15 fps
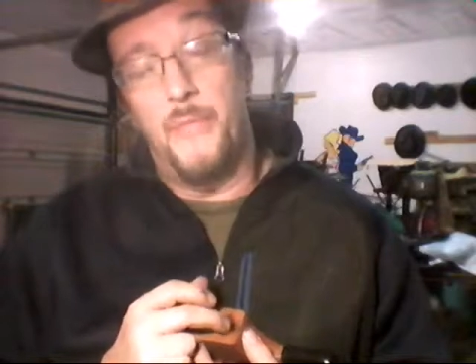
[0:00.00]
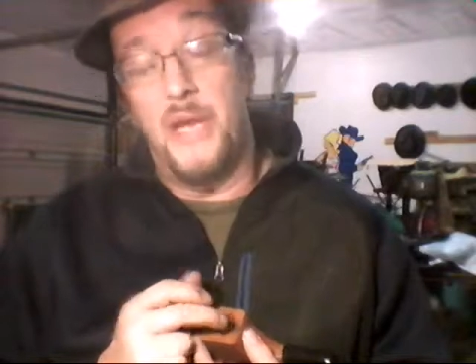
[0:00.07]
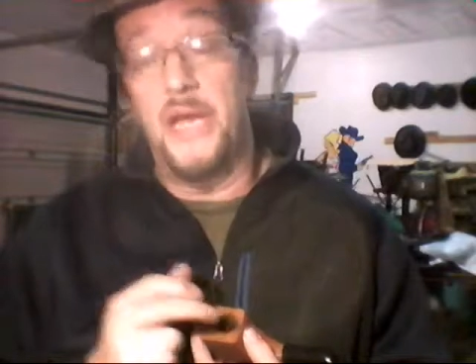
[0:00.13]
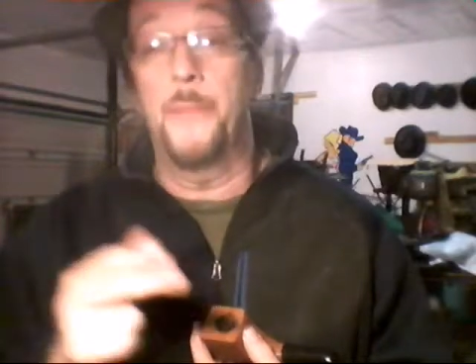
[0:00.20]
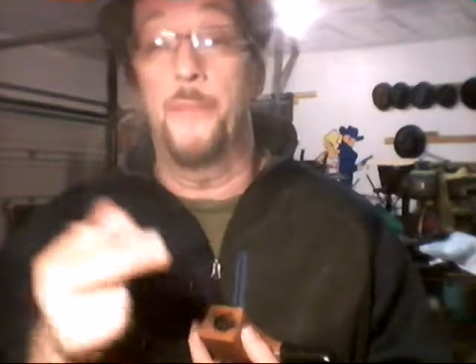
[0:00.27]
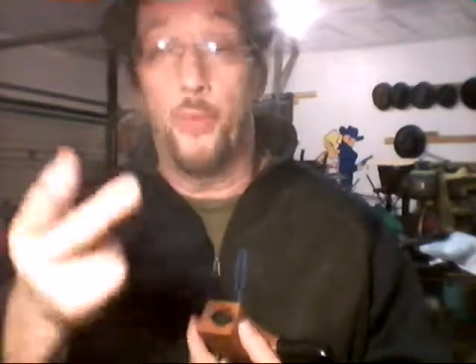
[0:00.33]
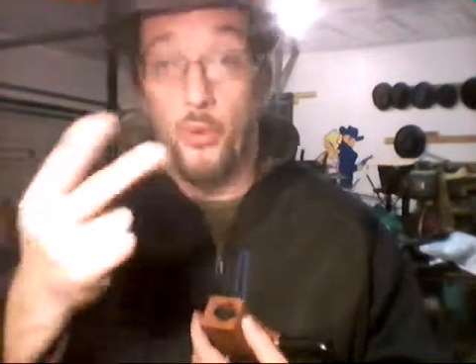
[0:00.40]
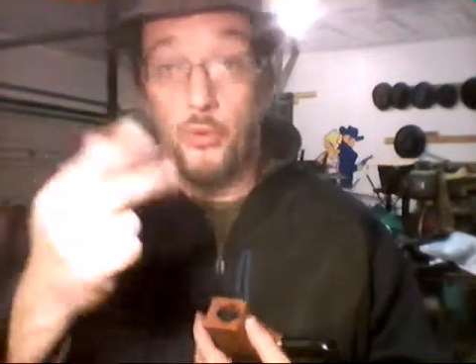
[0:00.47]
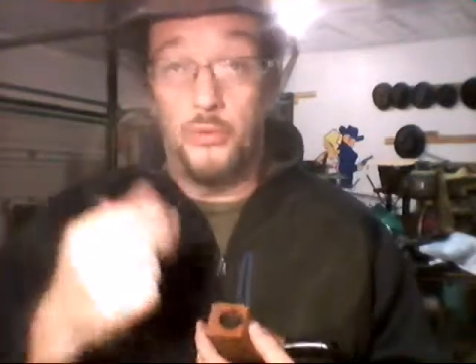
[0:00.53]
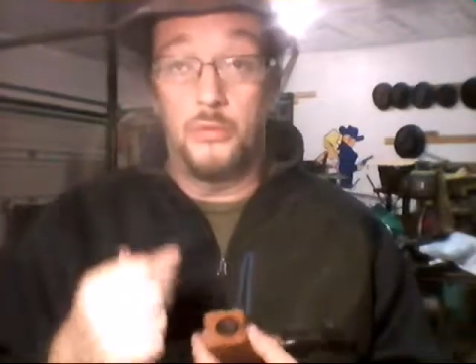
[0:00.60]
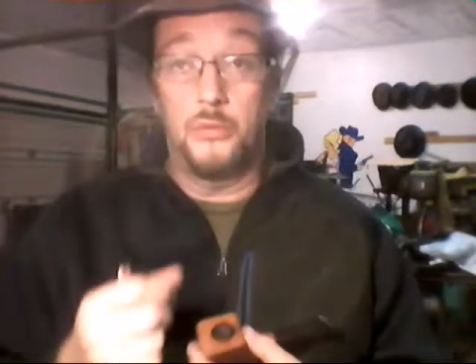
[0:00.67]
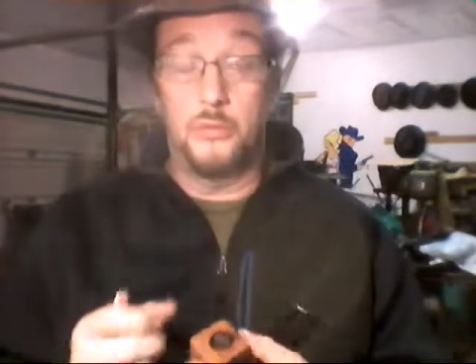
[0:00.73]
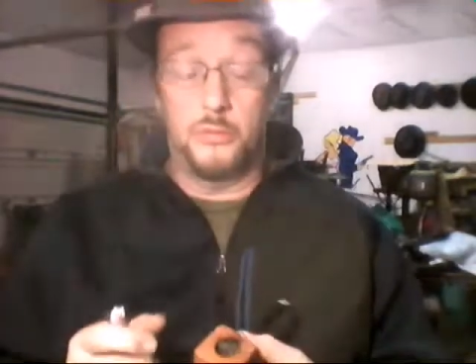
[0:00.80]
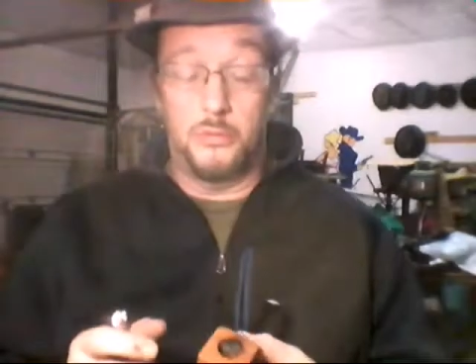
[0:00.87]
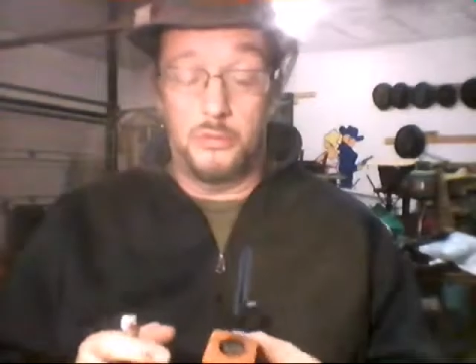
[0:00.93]
Maple
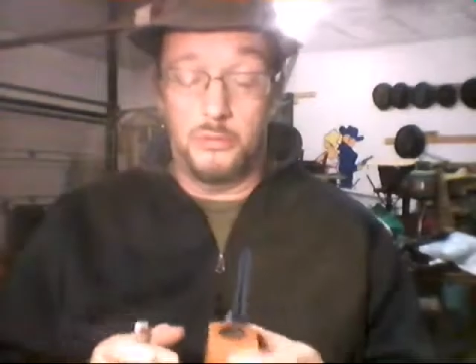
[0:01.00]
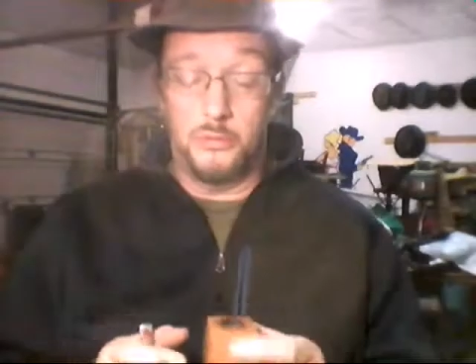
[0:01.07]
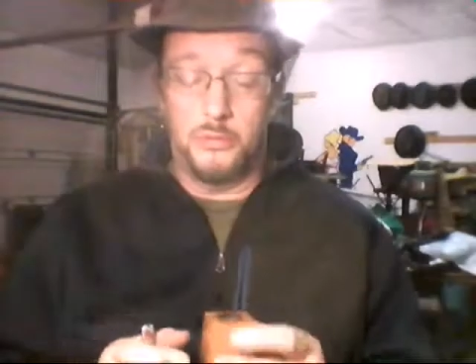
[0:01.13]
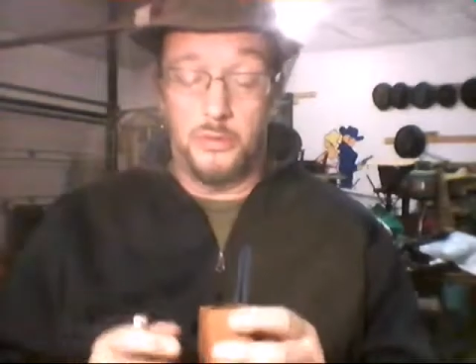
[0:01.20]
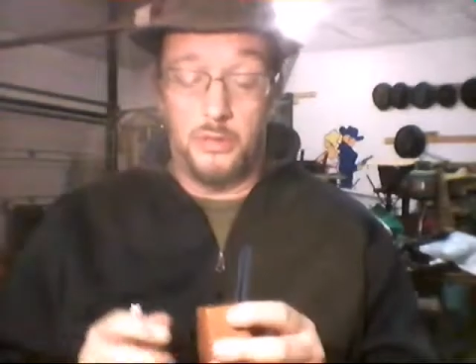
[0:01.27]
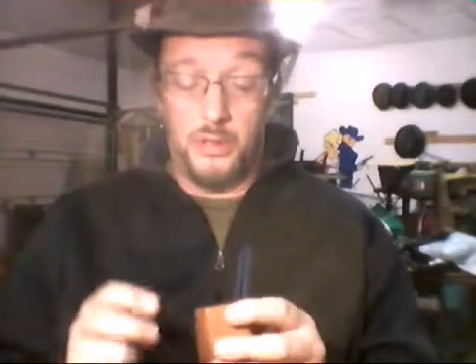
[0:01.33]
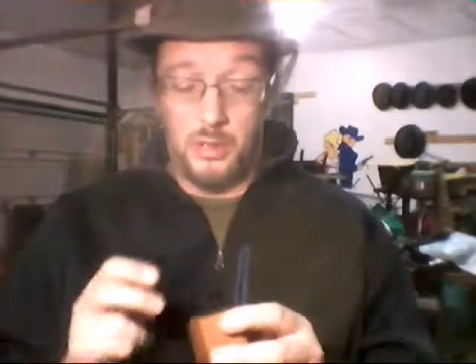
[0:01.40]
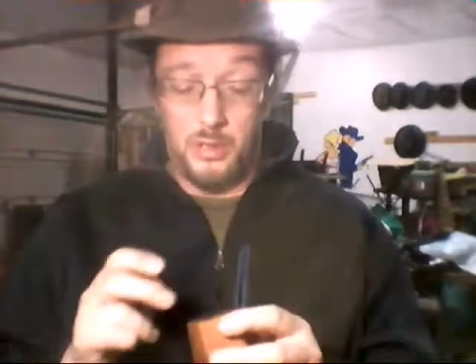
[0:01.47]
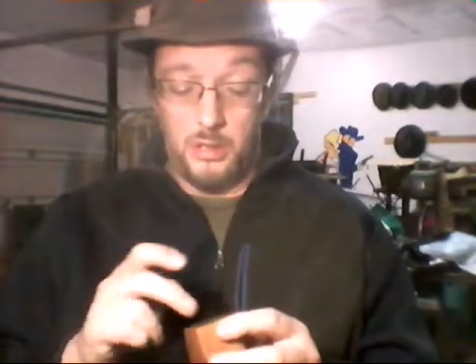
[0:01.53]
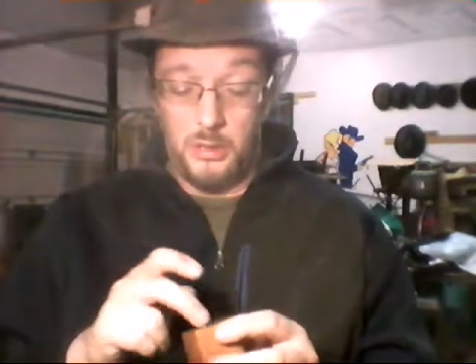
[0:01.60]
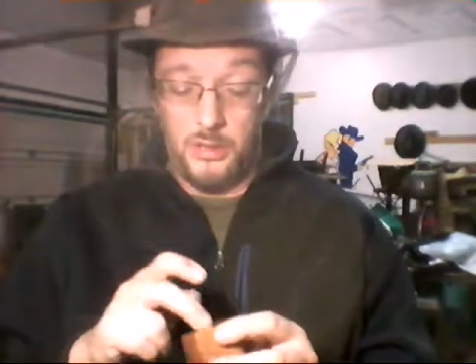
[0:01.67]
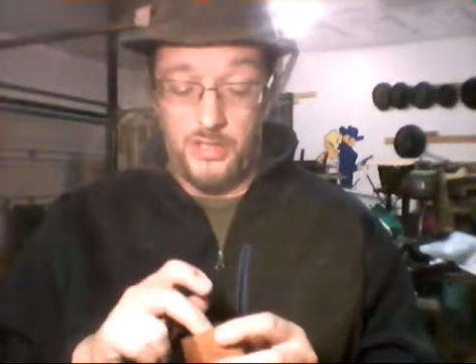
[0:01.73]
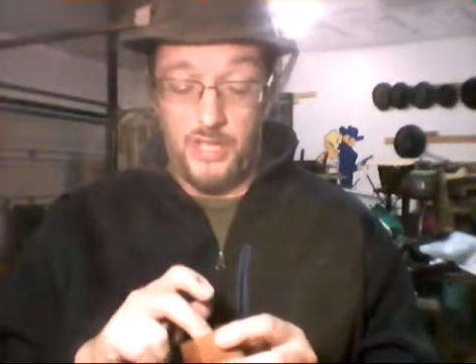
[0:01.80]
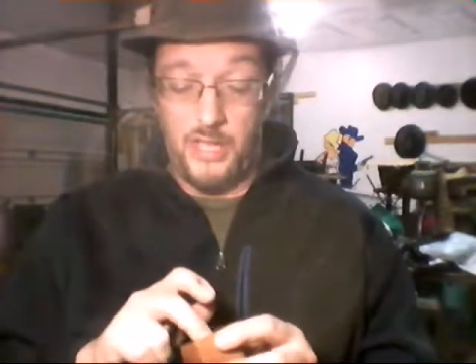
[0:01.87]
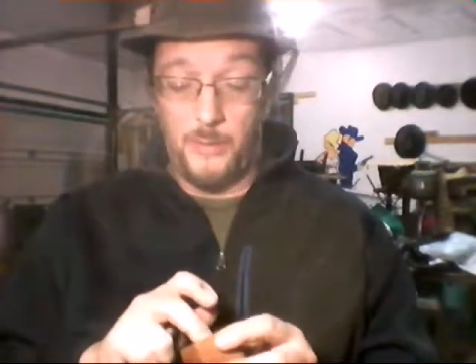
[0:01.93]

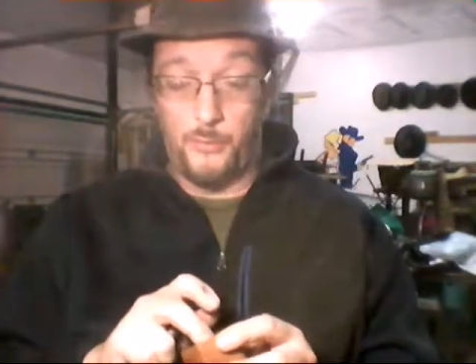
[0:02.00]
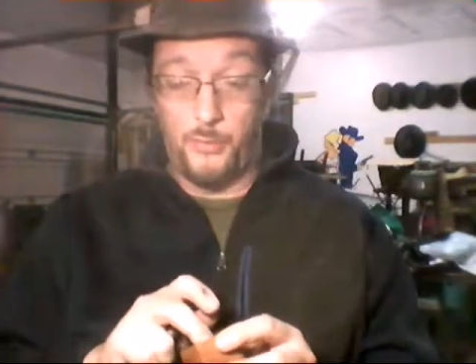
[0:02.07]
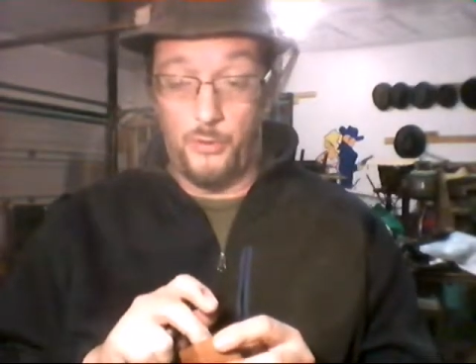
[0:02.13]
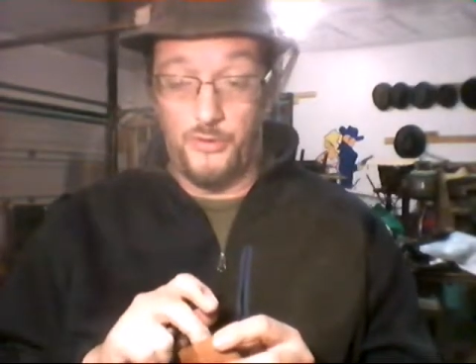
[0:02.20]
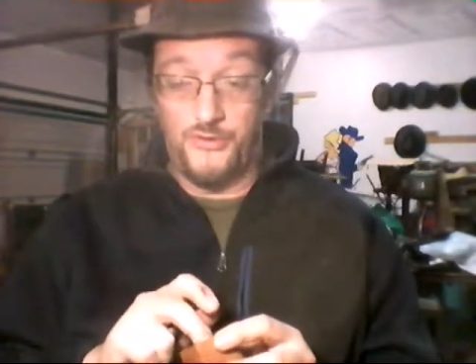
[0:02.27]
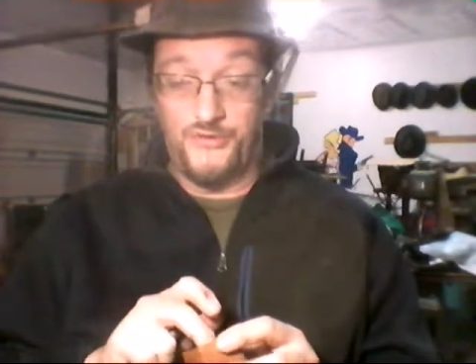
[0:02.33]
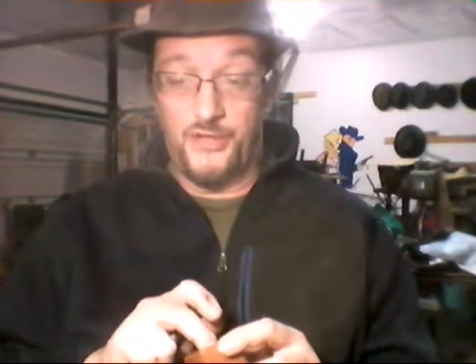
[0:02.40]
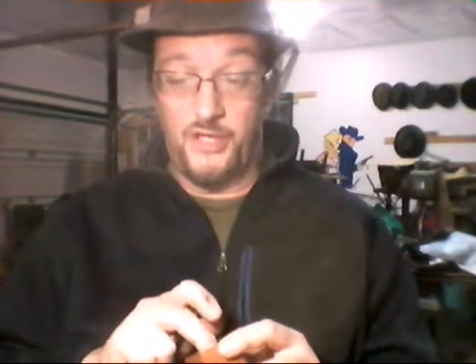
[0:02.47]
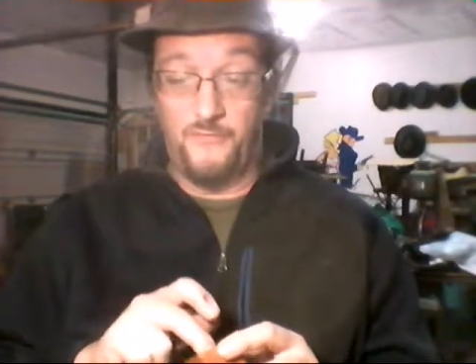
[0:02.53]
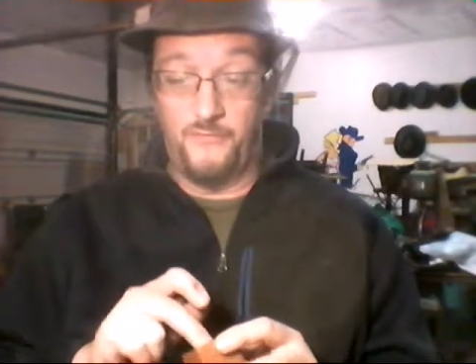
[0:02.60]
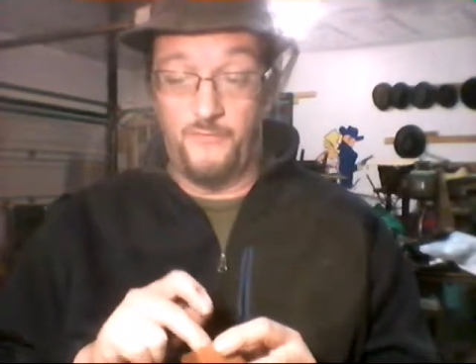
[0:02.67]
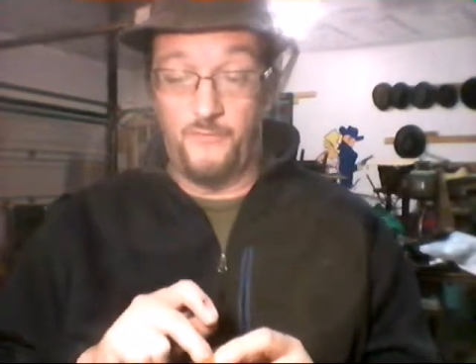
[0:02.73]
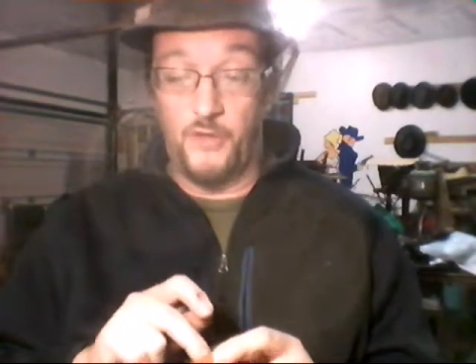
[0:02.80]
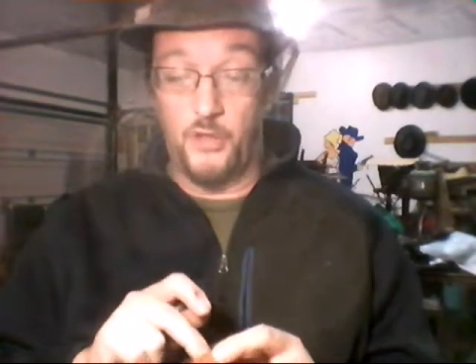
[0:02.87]
tampers I